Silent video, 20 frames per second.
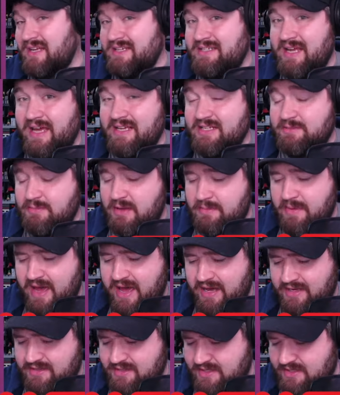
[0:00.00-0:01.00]
takes me
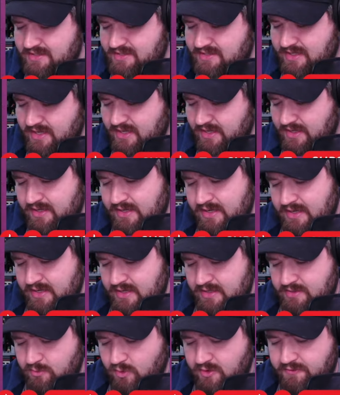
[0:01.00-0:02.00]
back. These, uh...
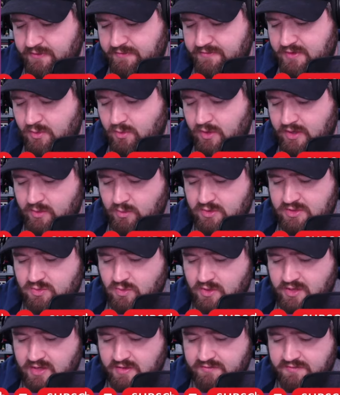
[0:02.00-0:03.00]
one fifty-one was
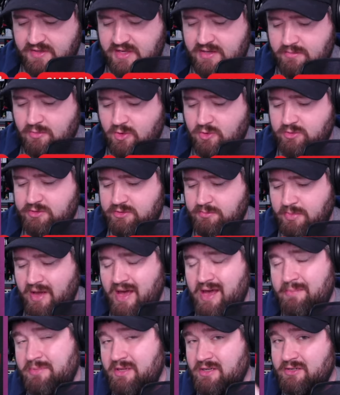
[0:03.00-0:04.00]
one of the most
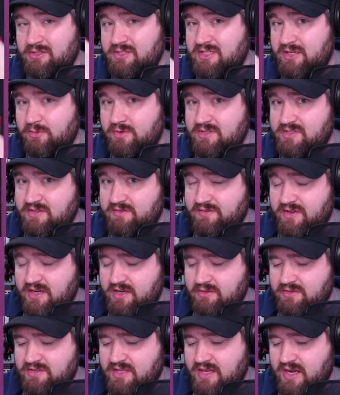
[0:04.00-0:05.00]
popular series of
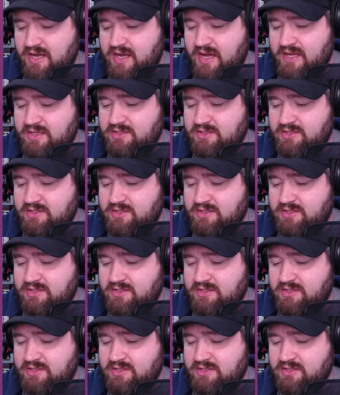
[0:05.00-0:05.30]
videos that I had